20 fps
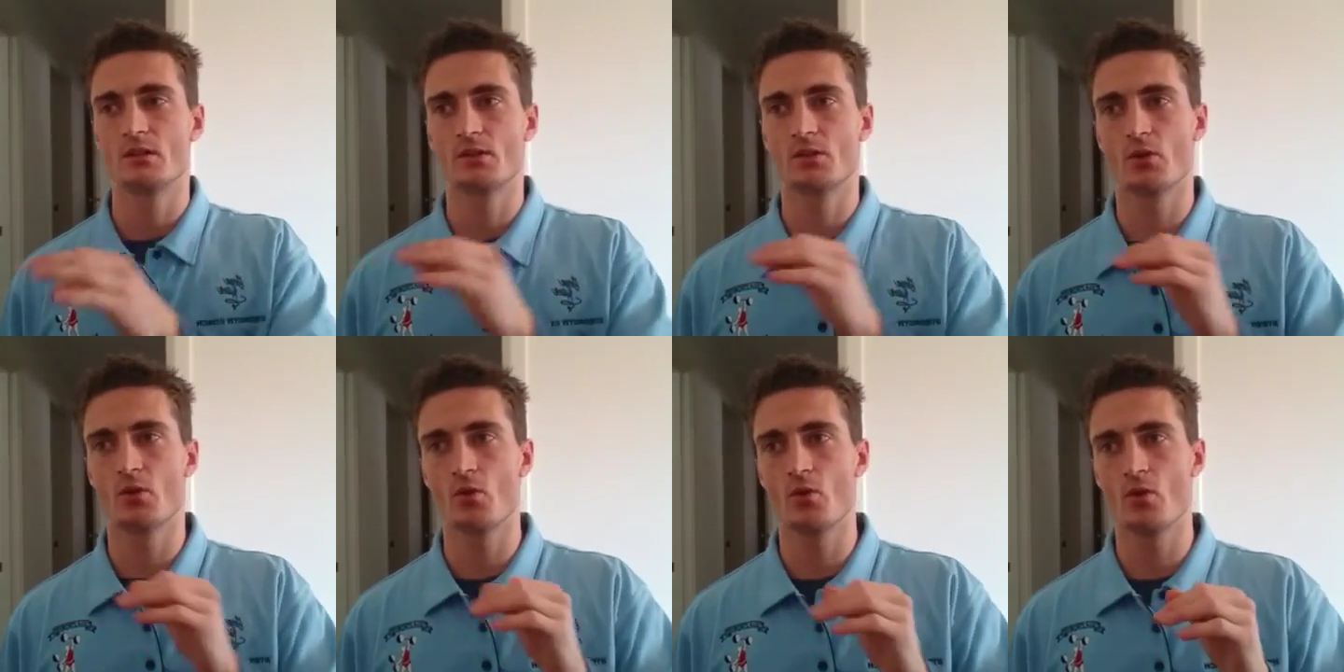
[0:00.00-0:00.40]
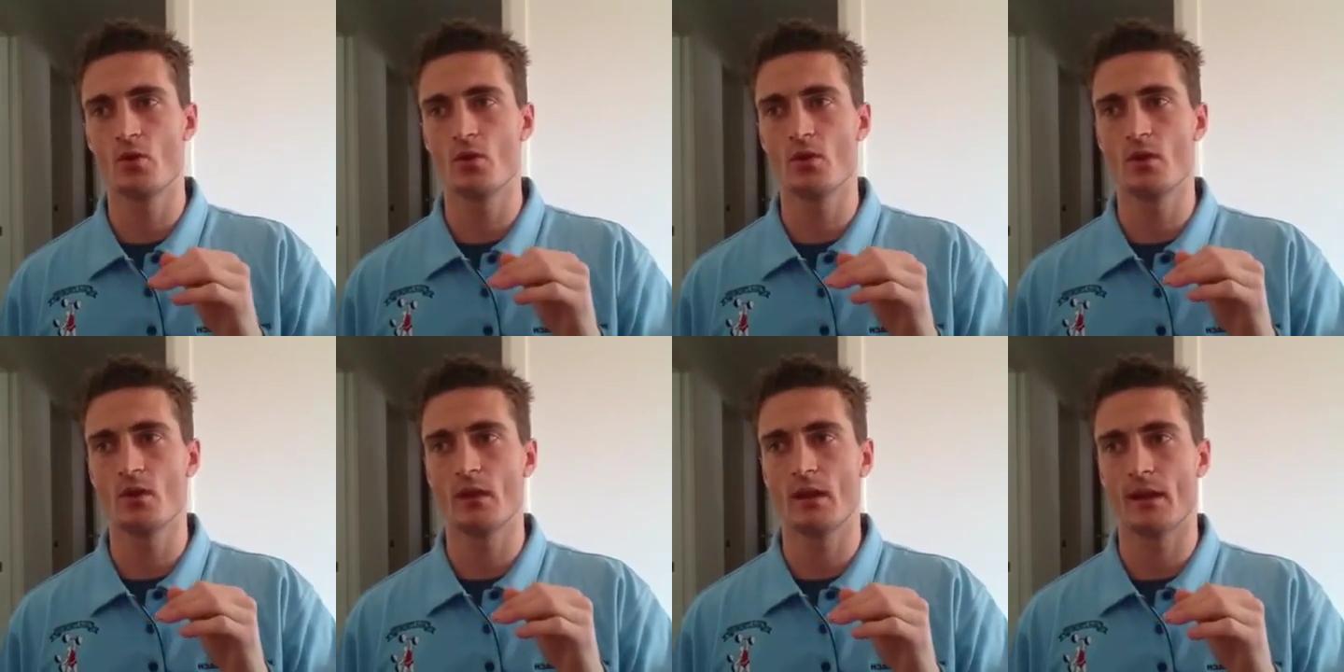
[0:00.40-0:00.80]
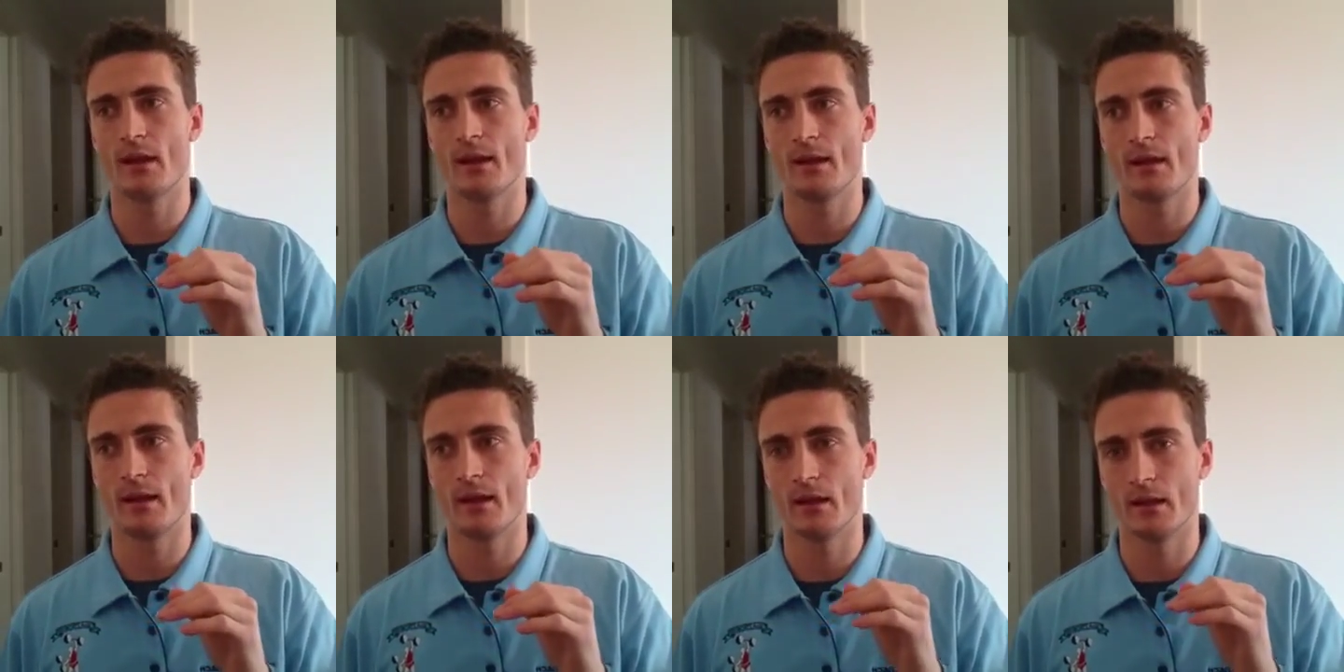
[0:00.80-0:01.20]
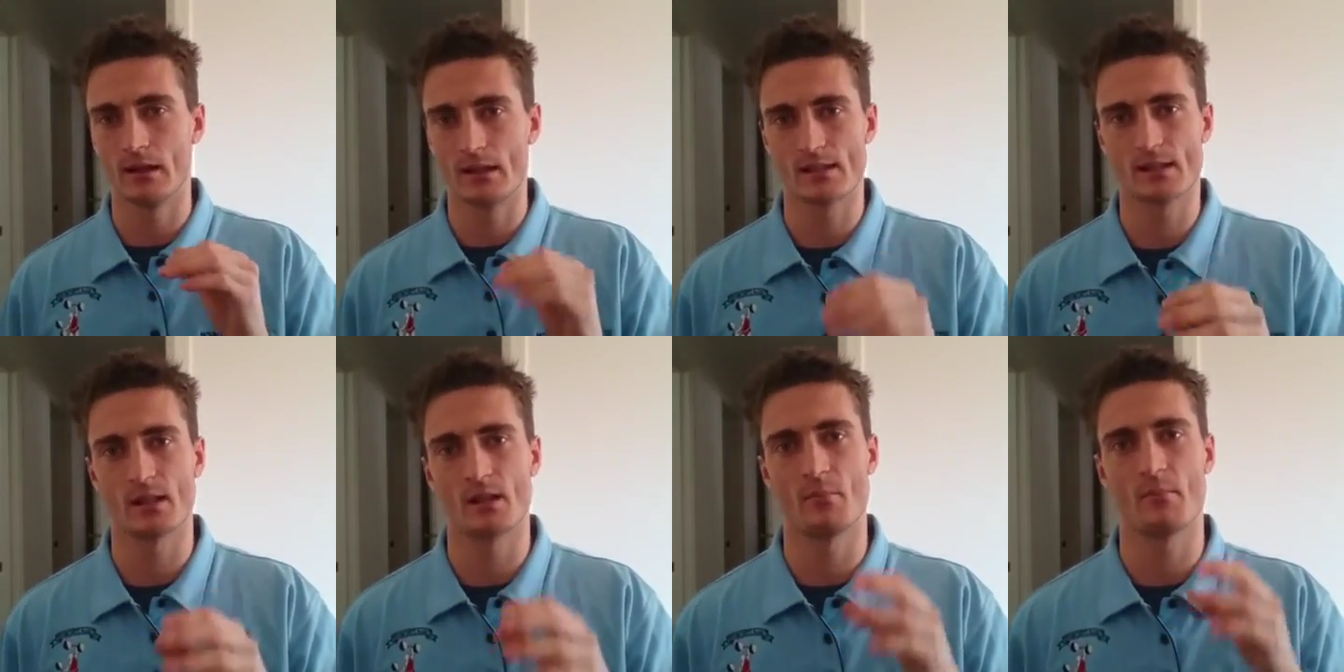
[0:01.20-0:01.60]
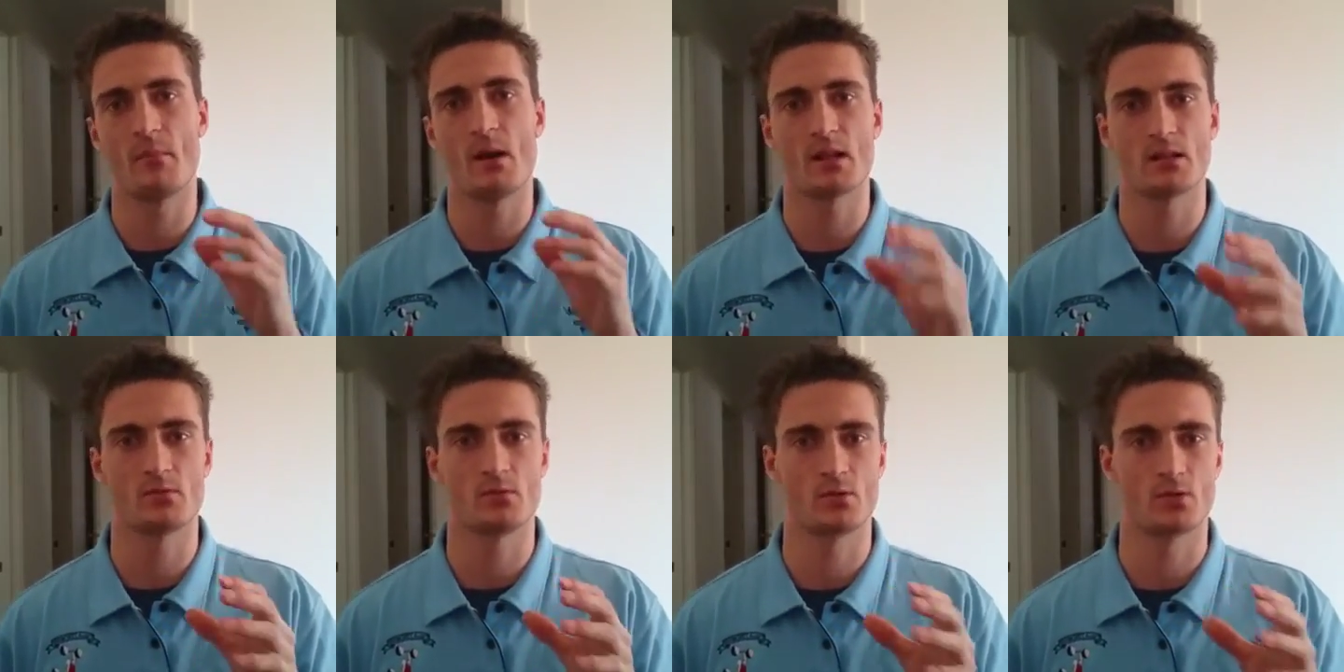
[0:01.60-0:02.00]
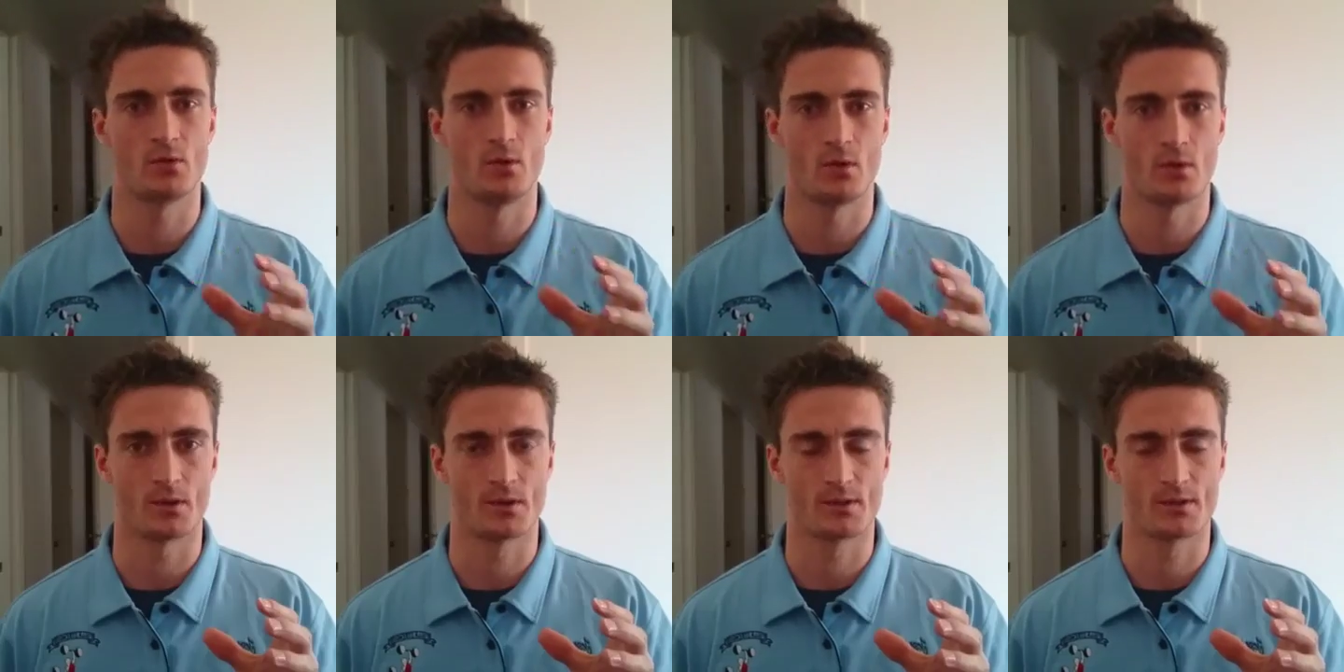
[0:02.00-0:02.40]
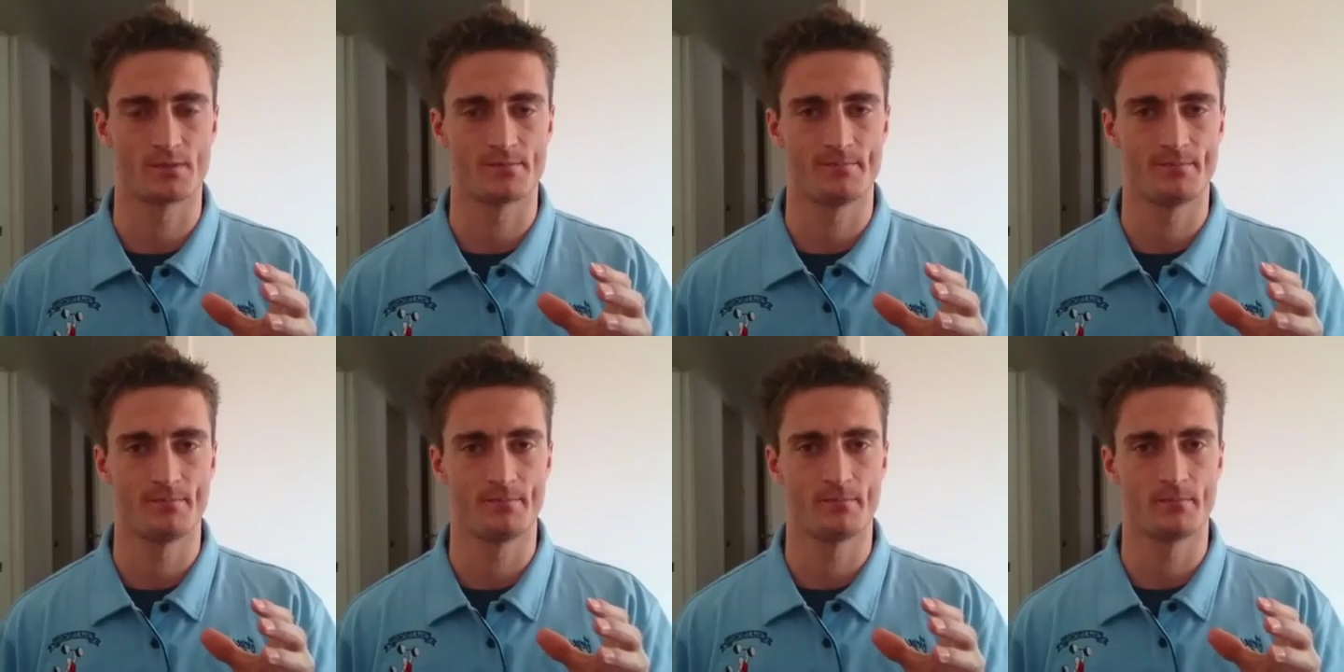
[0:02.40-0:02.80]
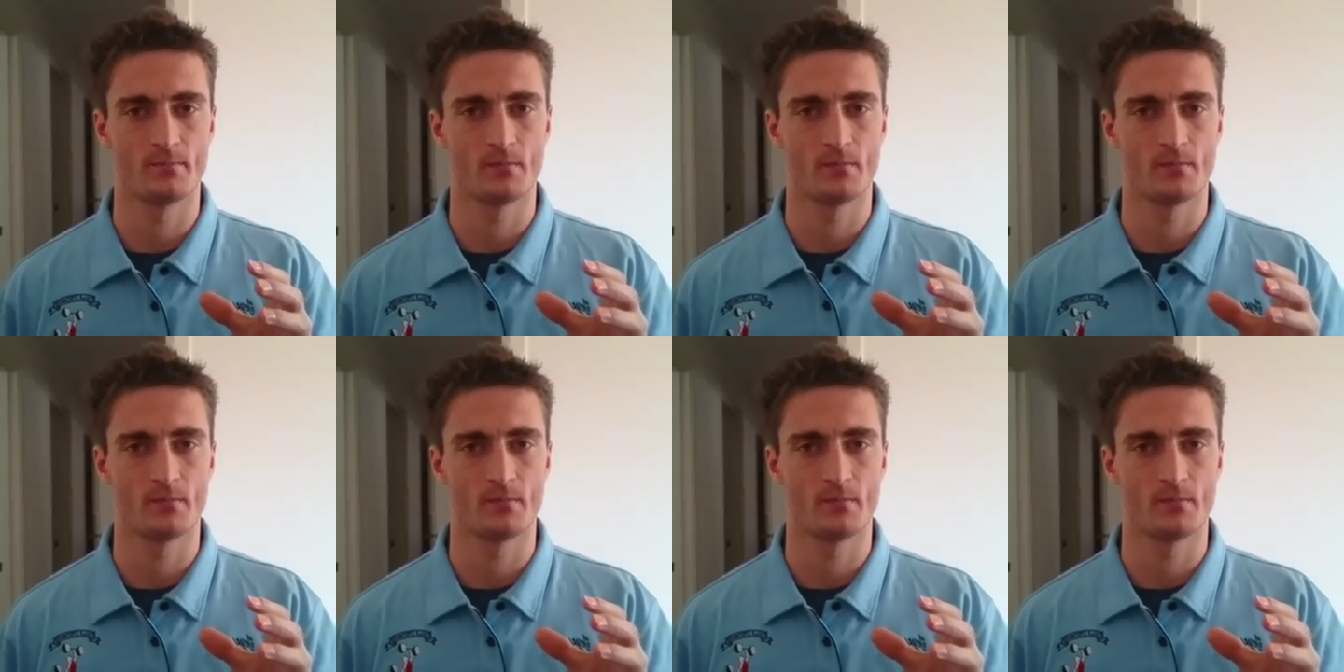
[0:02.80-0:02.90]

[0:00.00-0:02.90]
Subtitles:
to elicit muscle soreness.